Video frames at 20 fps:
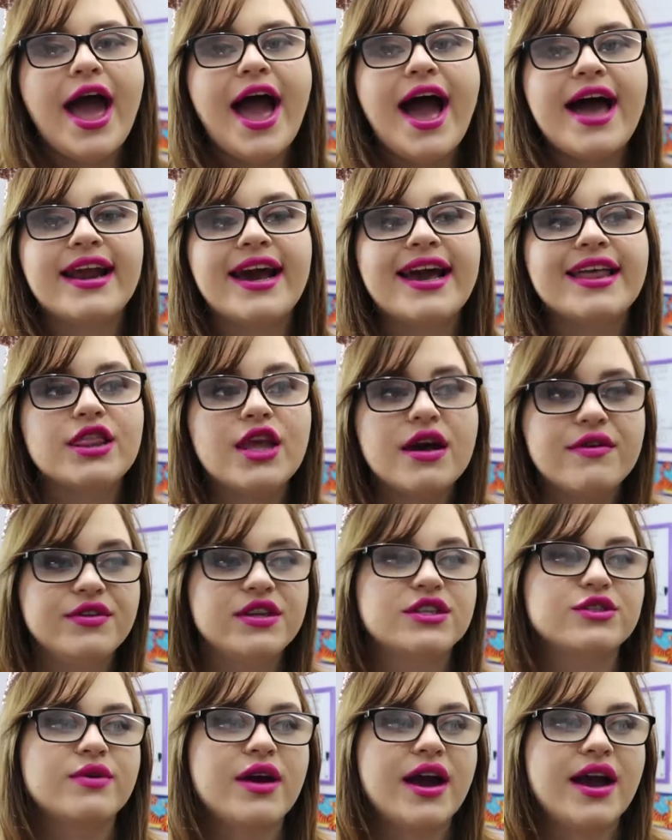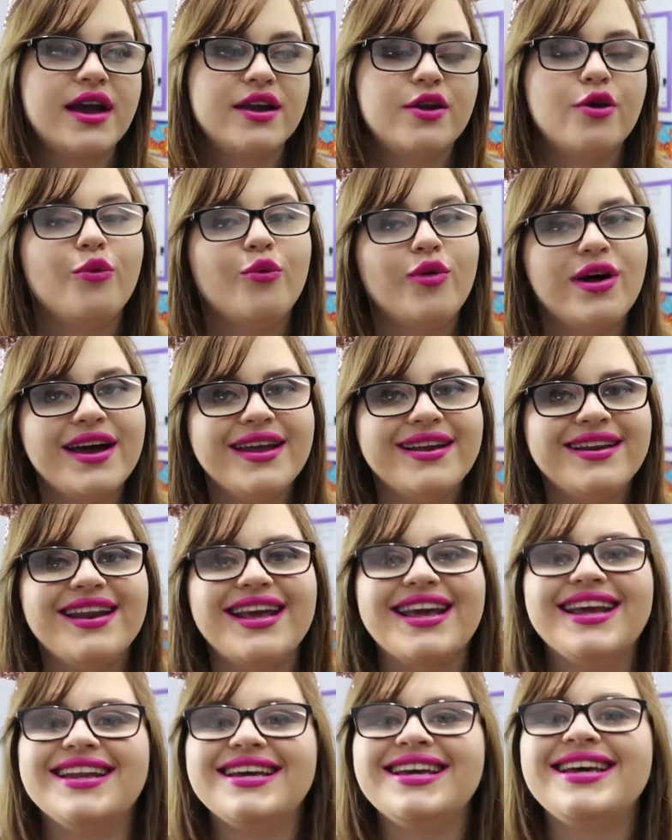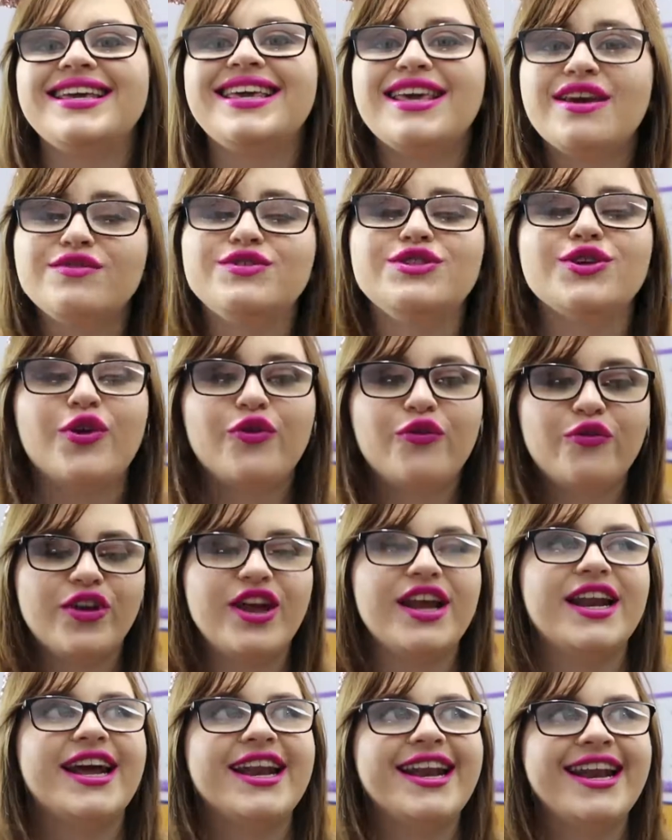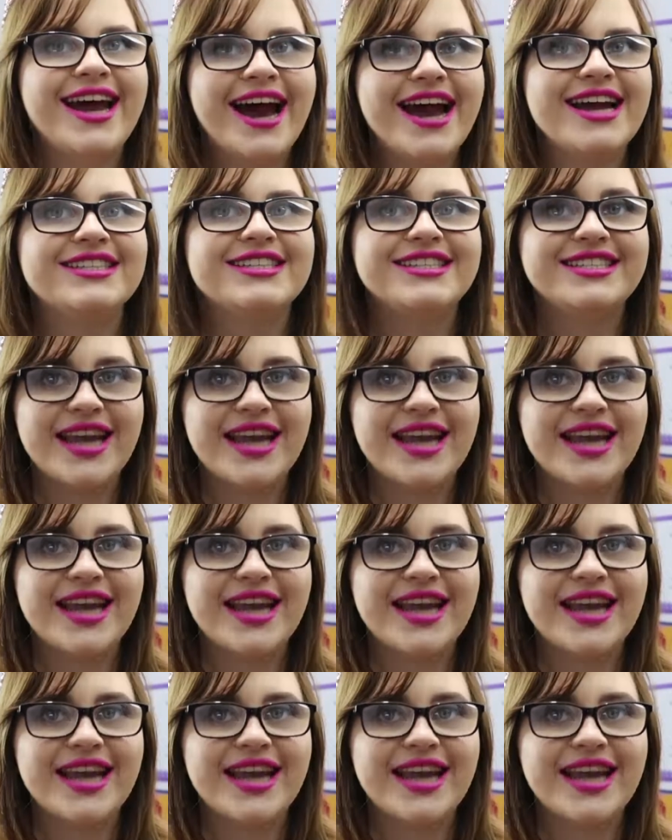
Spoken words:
And I love this ride. One, it gives your feet a nice